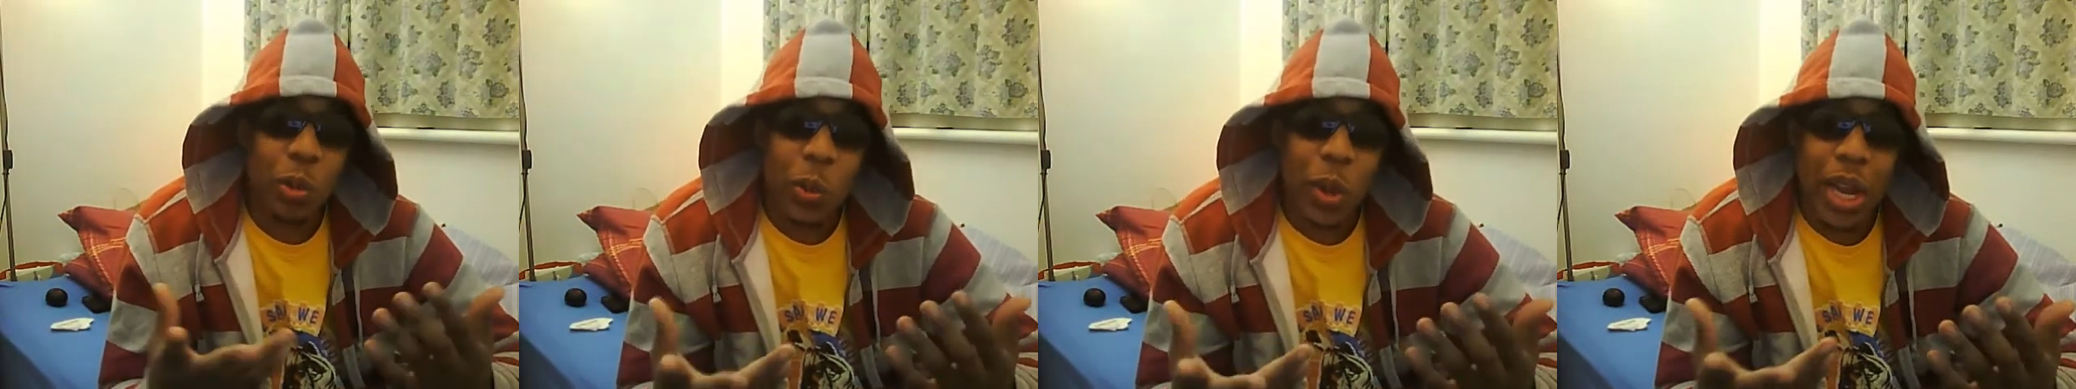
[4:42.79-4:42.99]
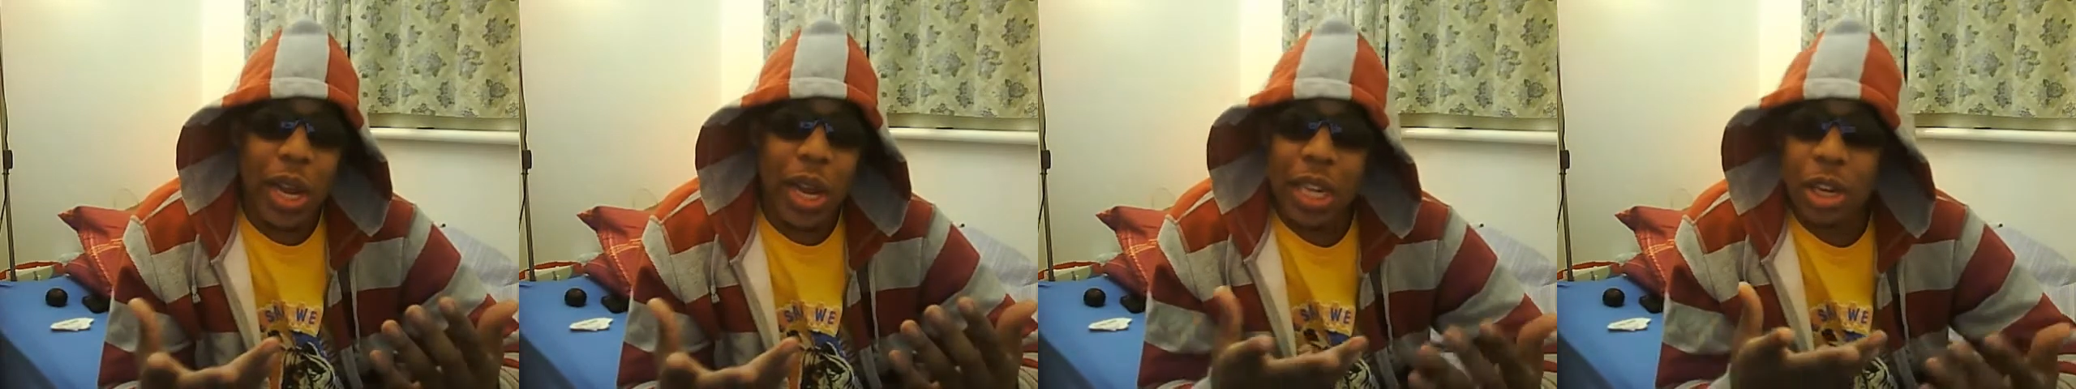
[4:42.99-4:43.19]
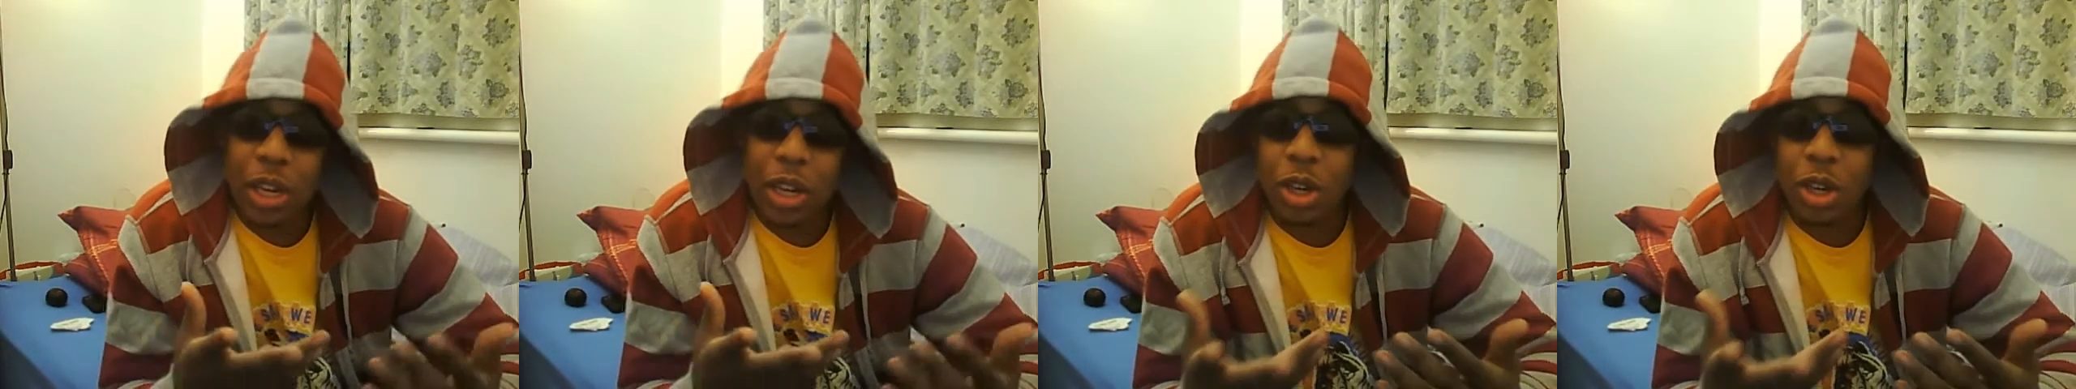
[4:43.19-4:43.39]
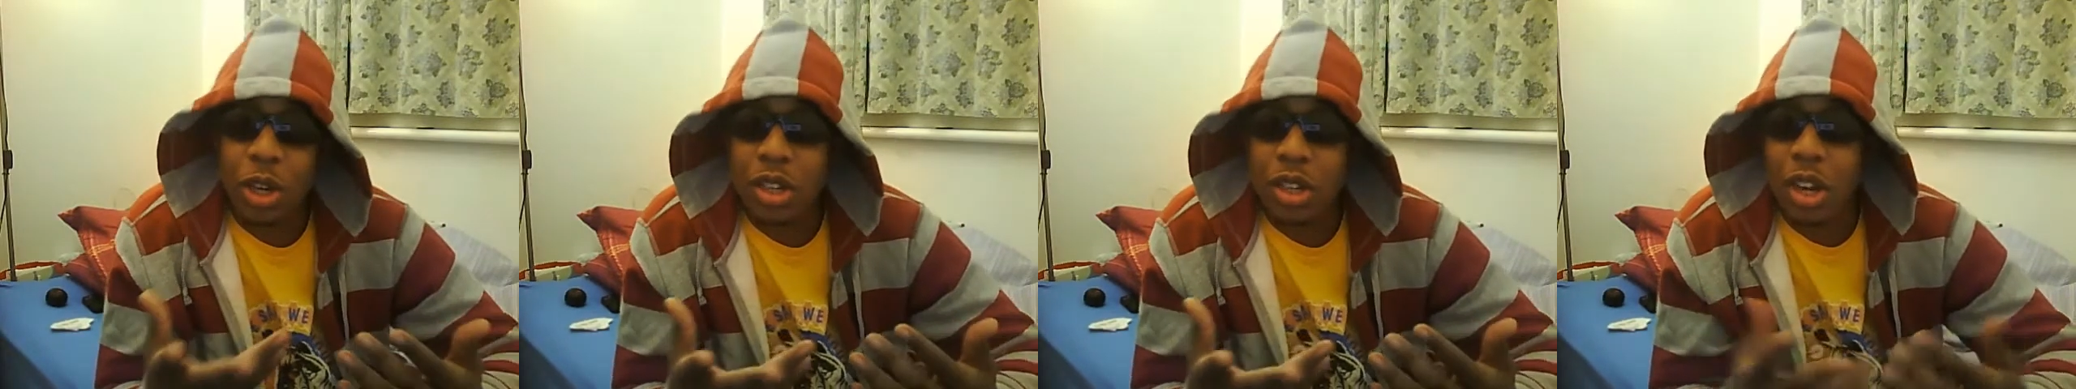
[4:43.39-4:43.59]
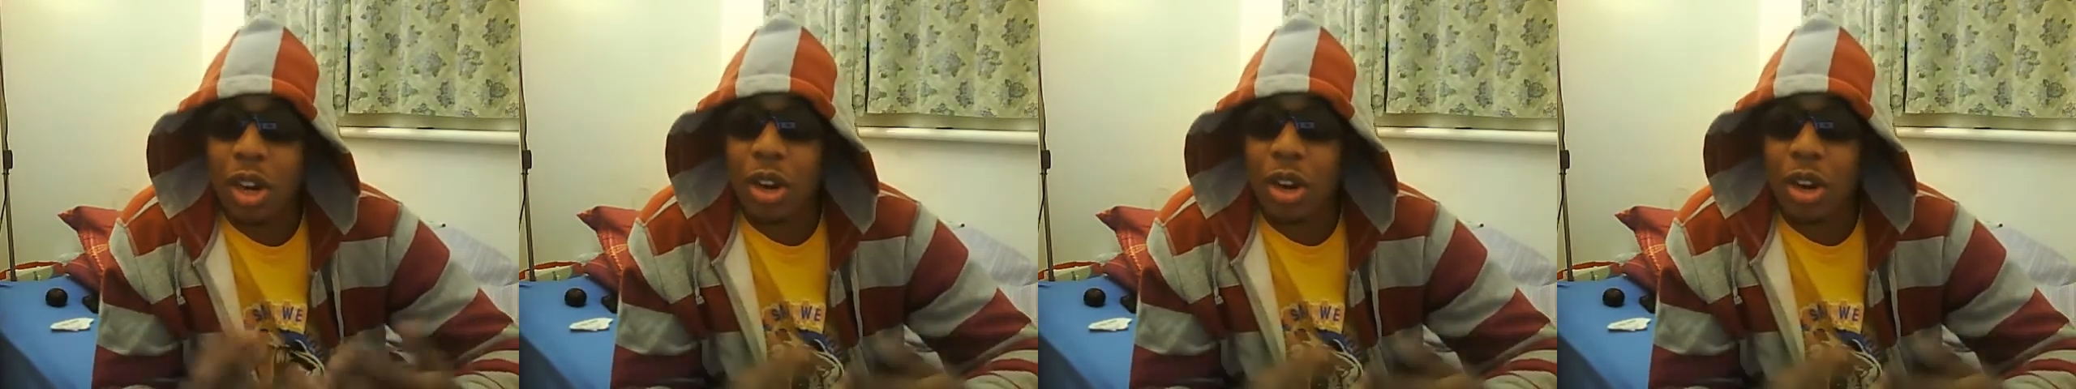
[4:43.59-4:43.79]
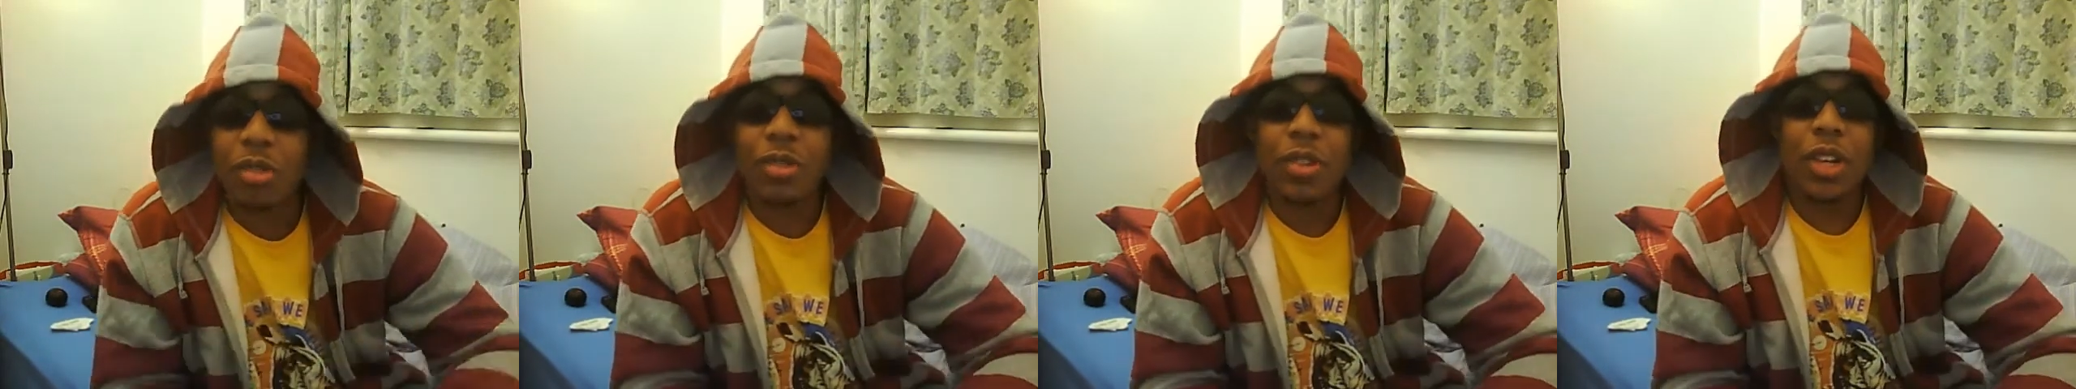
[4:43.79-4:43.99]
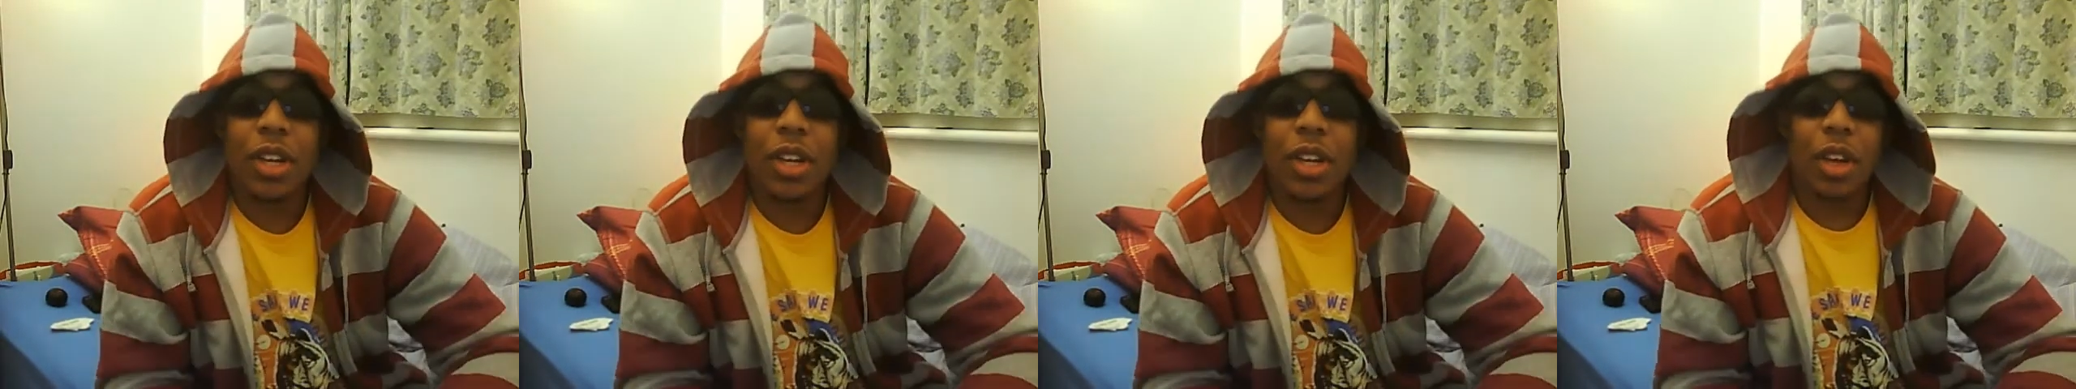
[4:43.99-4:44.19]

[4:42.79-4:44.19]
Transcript: where he could go.